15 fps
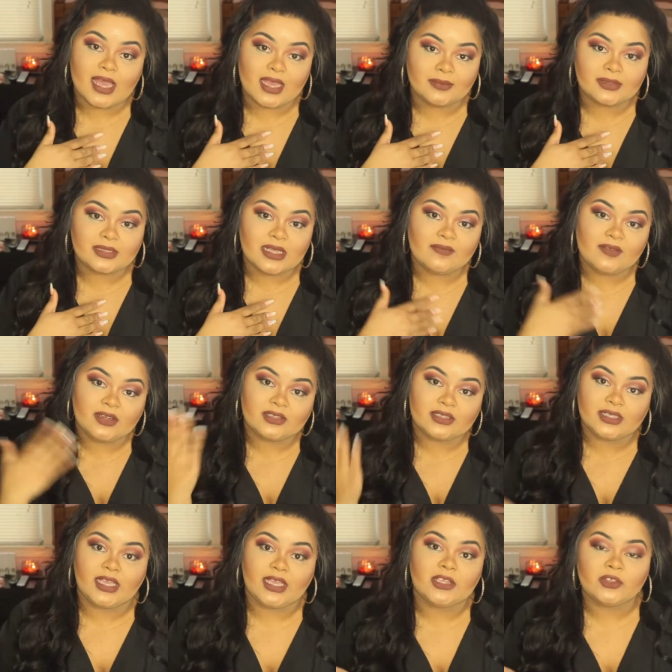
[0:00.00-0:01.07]
I'm Stephanie,
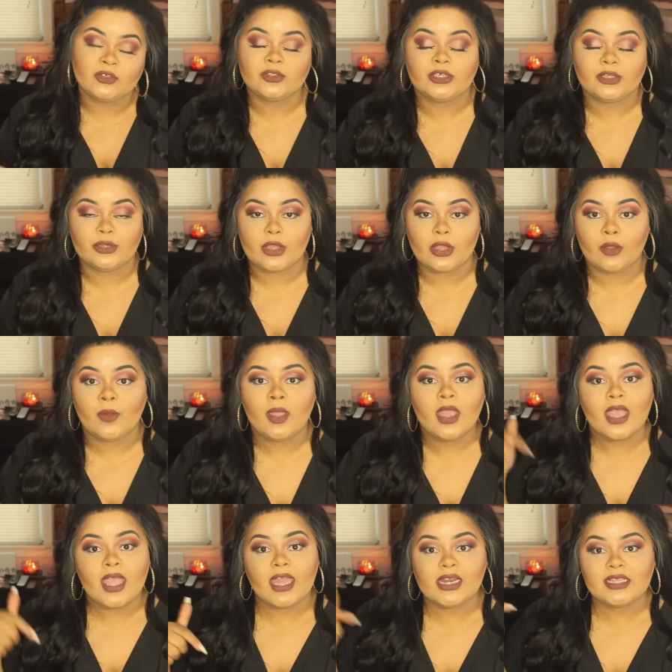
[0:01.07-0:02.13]
just in case you didn't know,
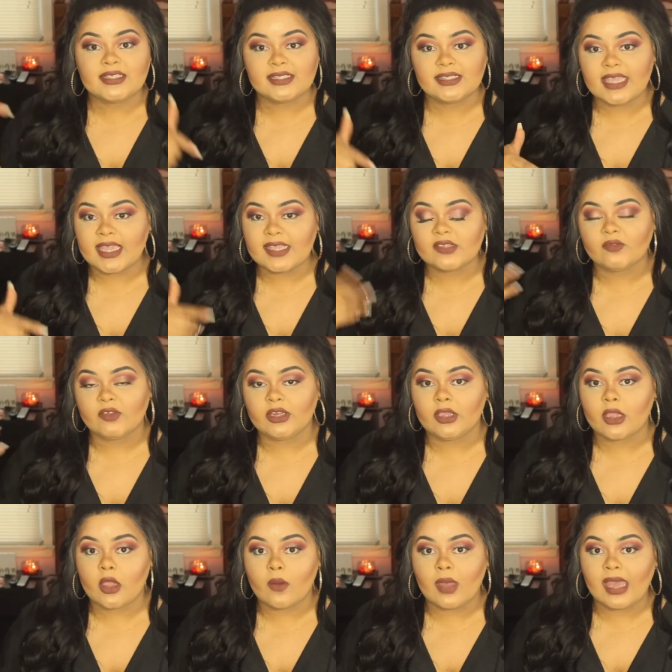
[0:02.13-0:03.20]
and in today's
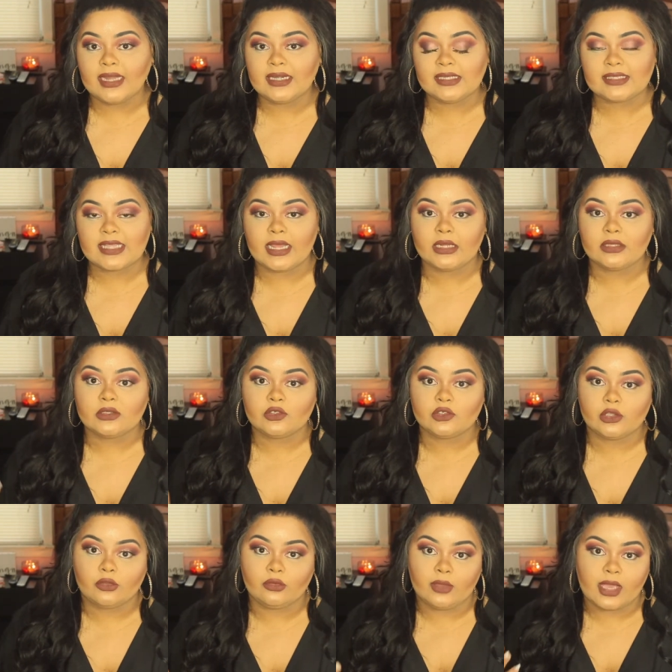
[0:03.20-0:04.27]
video I decided to
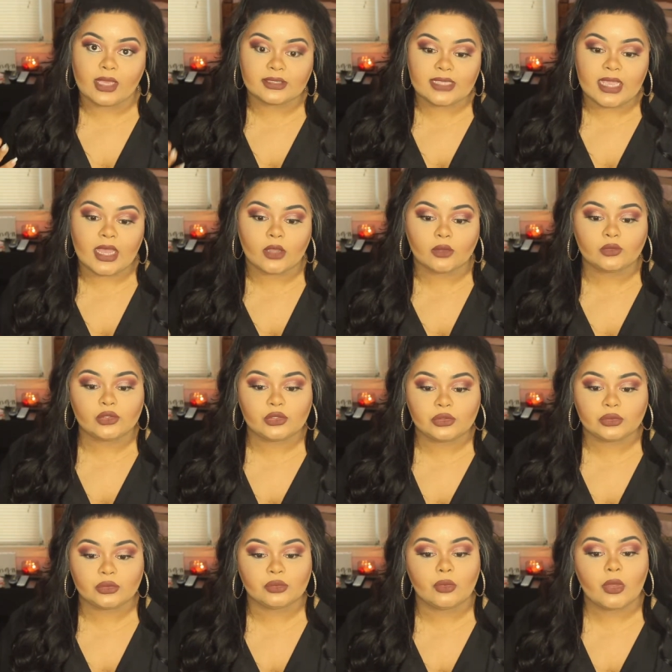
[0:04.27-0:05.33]
show you guys how
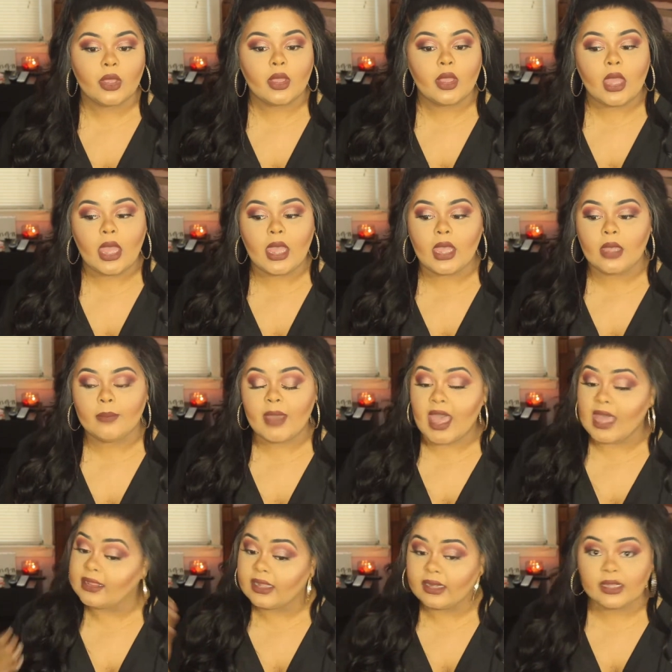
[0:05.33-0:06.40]
to
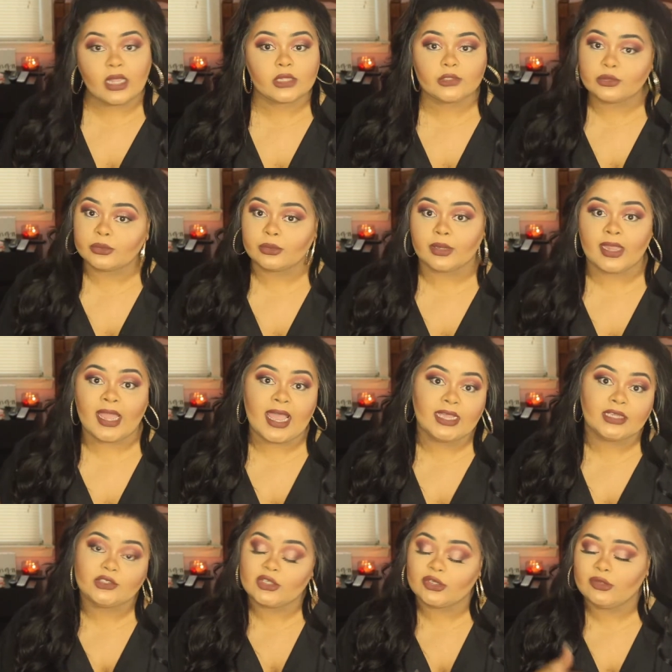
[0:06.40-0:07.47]
highlight and contour.
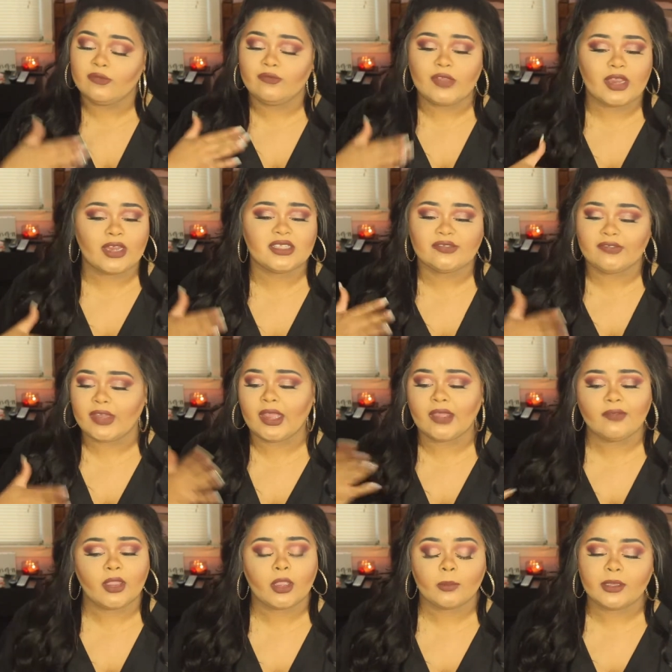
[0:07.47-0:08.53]
I show you it's
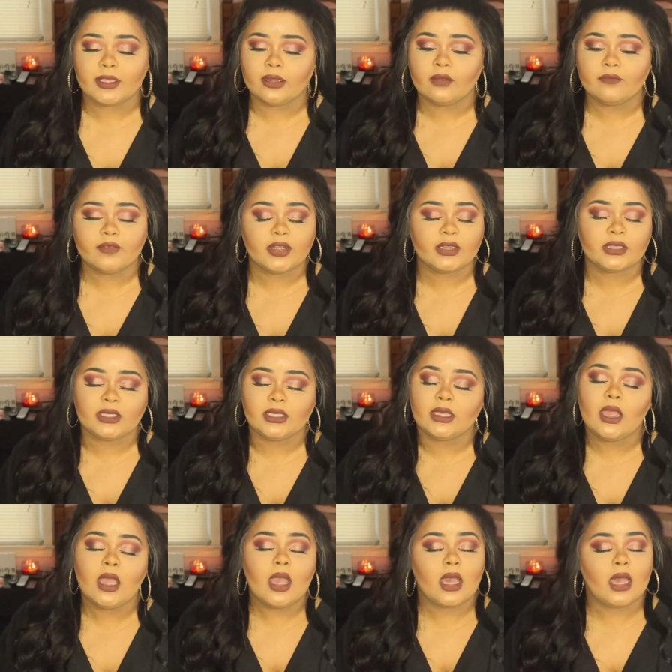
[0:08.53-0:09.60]
very beginner friendly.